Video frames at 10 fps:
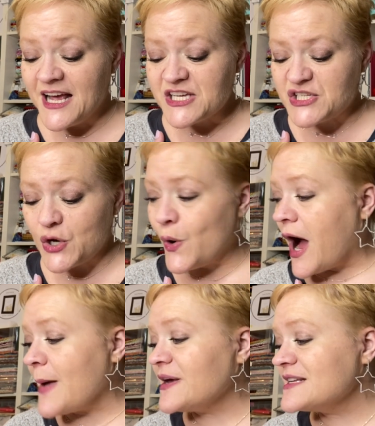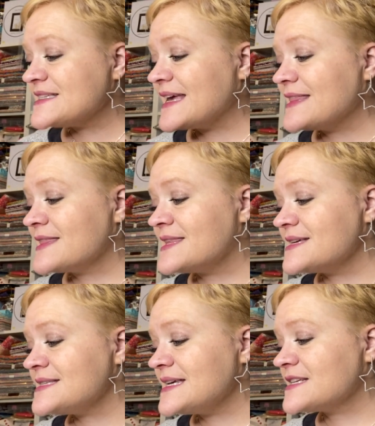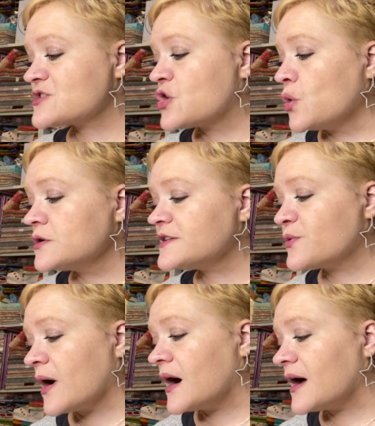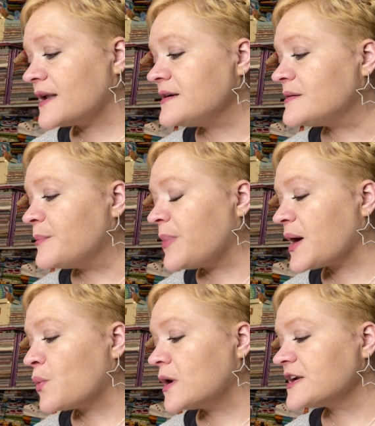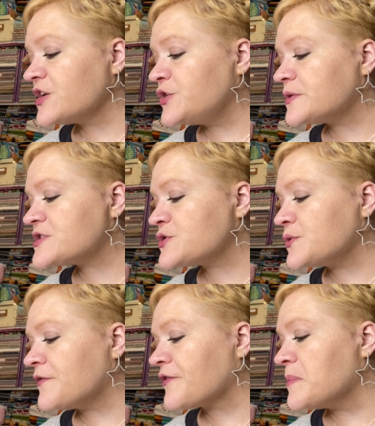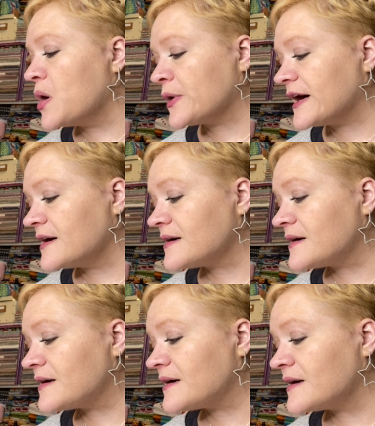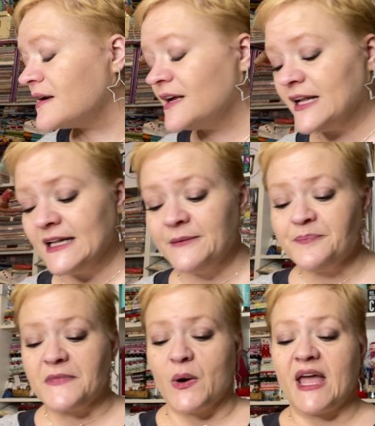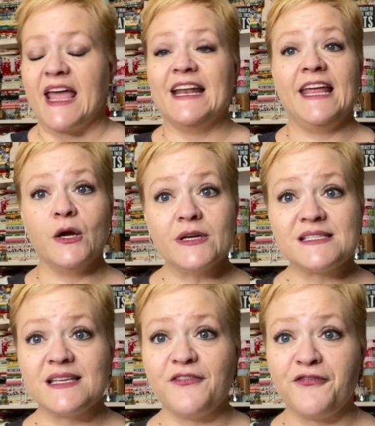So I'm going to say that this is Goldenrod by One Canoe Two for Moda. Okay, and here is the